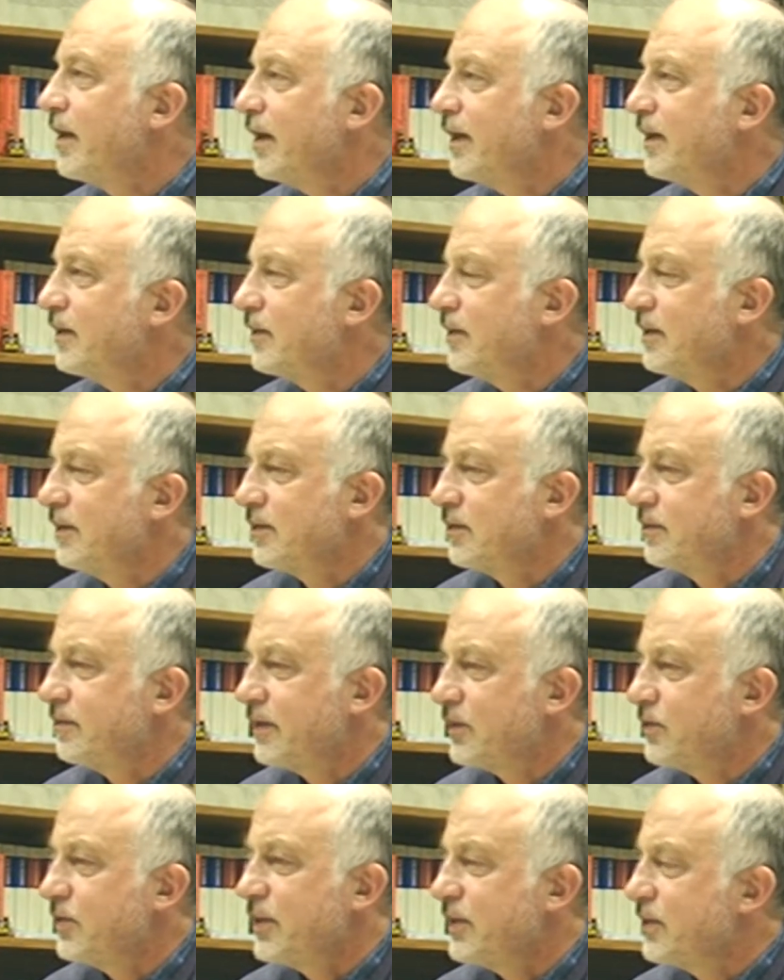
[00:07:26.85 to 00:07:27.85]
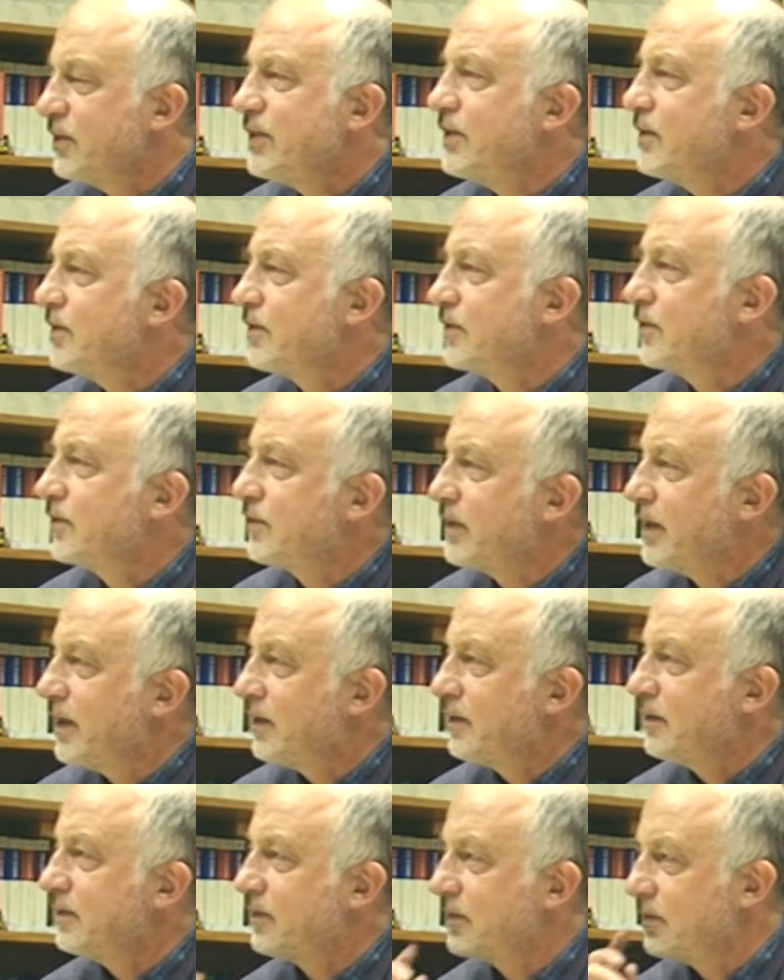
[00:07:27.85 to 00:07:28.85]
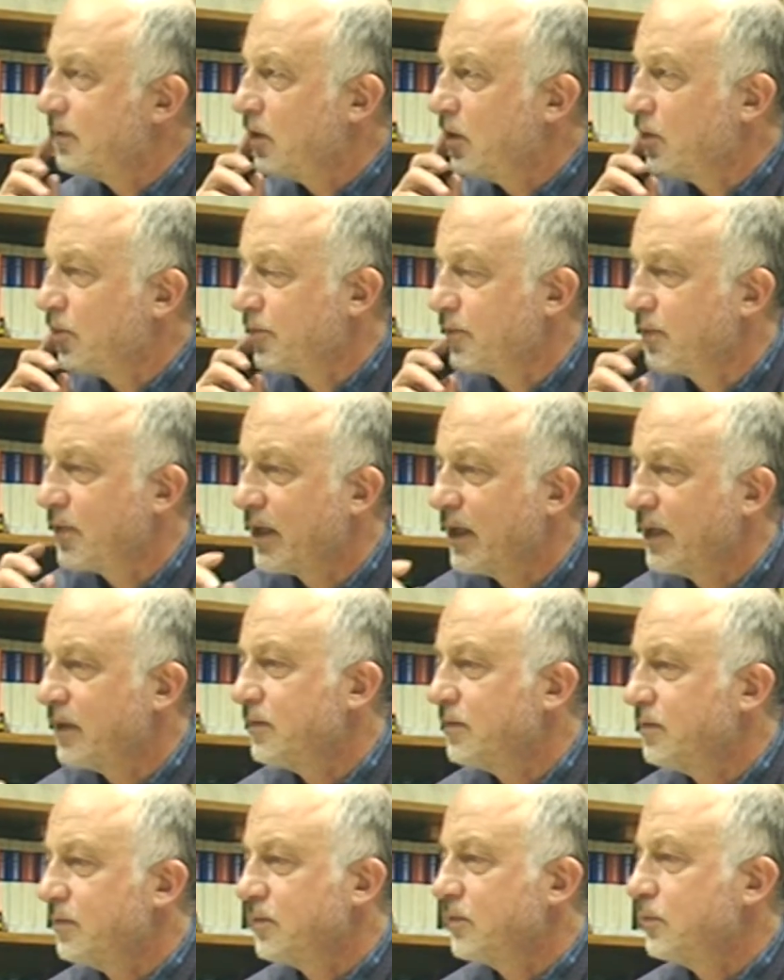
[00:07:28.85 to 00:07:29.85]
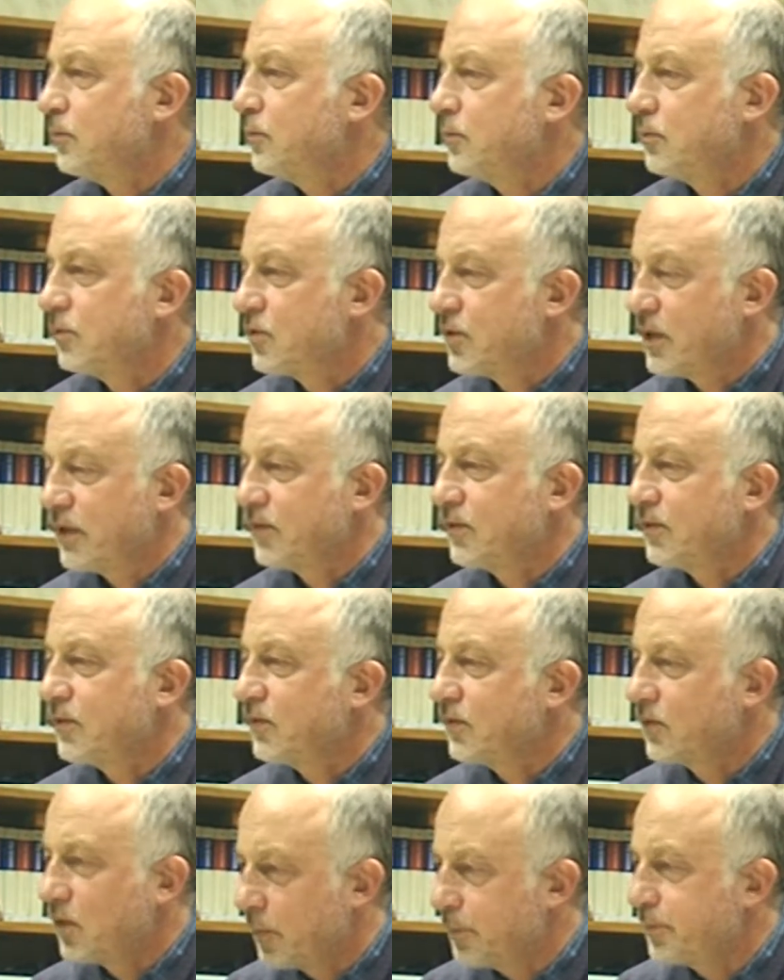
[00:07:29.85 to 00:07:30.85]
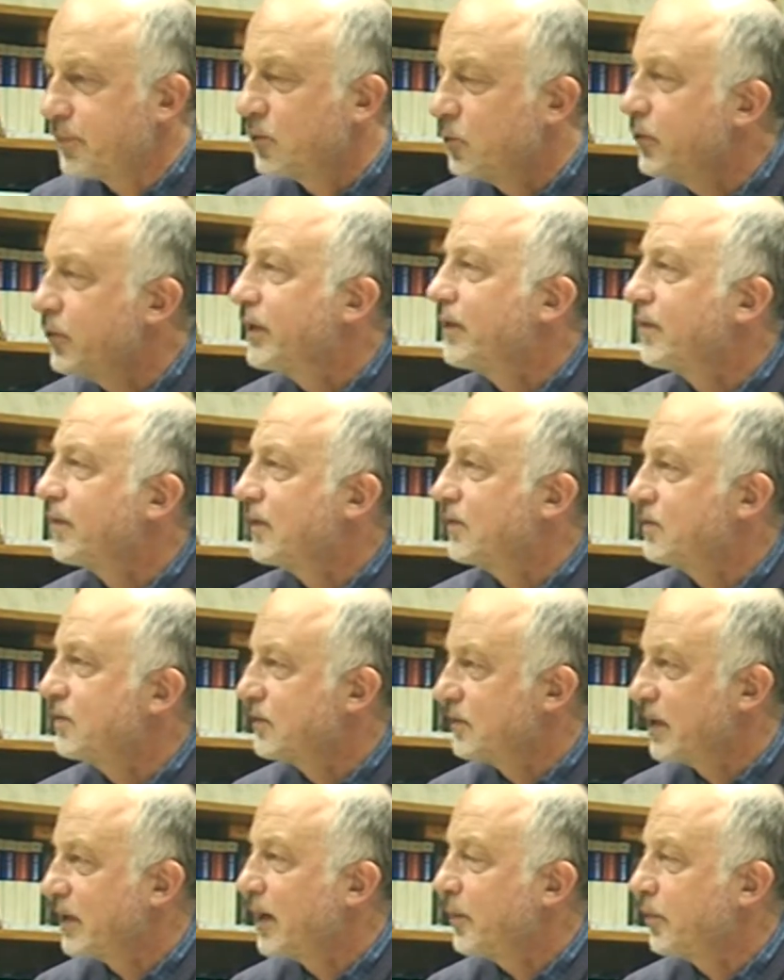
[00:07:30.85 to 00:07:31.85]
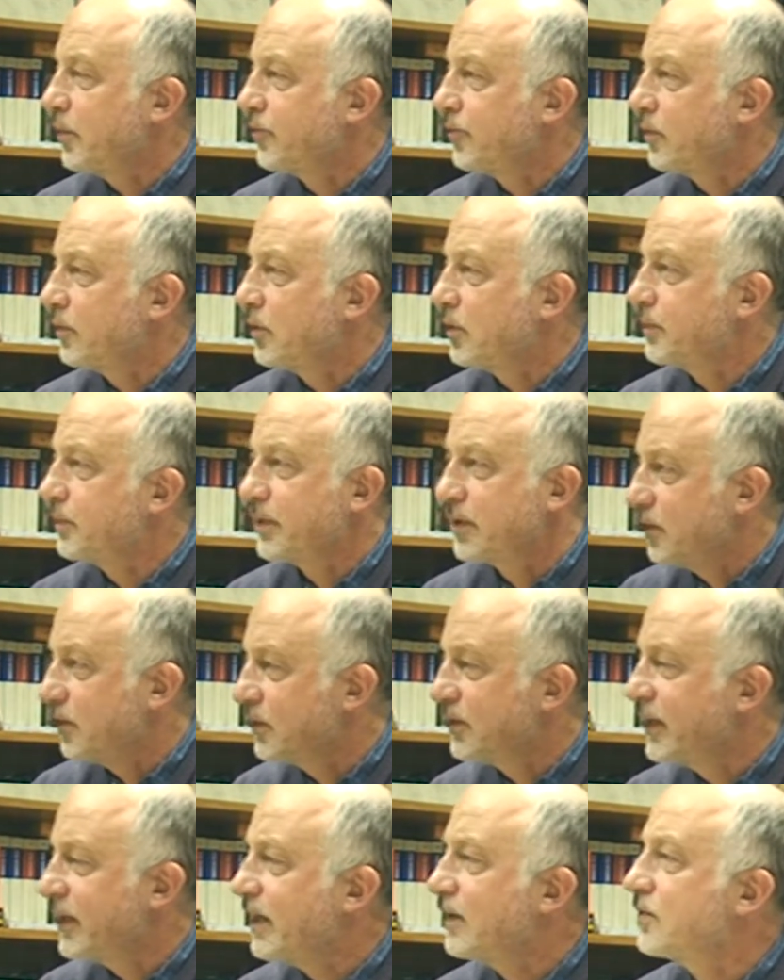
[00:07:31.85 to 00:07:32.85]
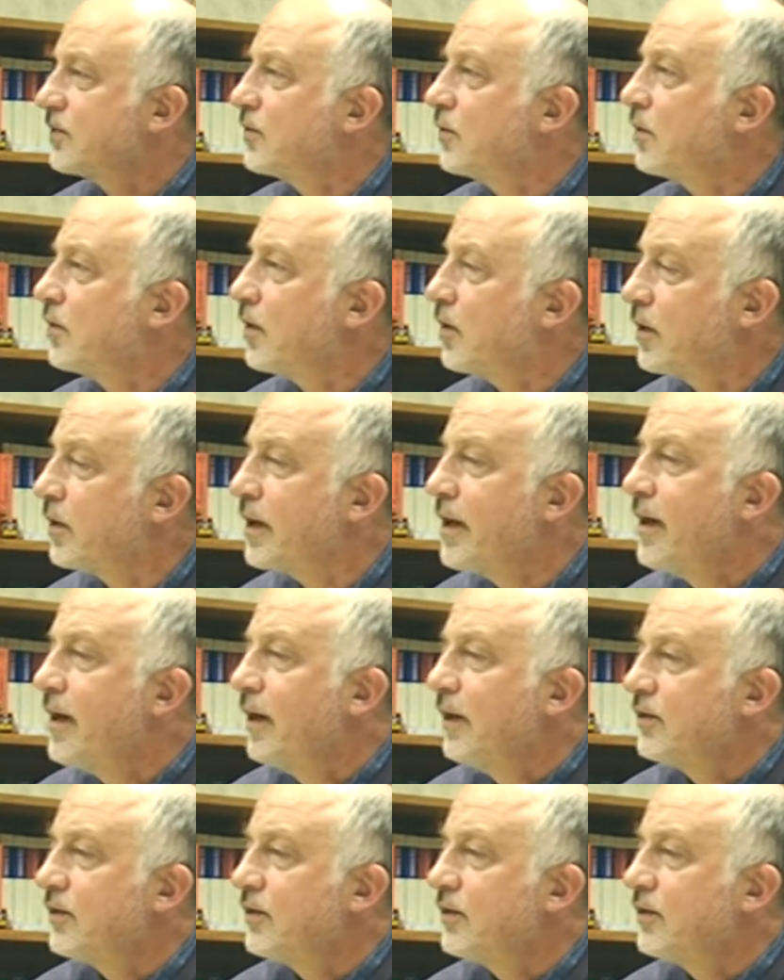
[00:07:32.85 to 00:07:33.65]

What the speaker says: it is very tedious, and often then you just stop doing this type of work because it takes so long.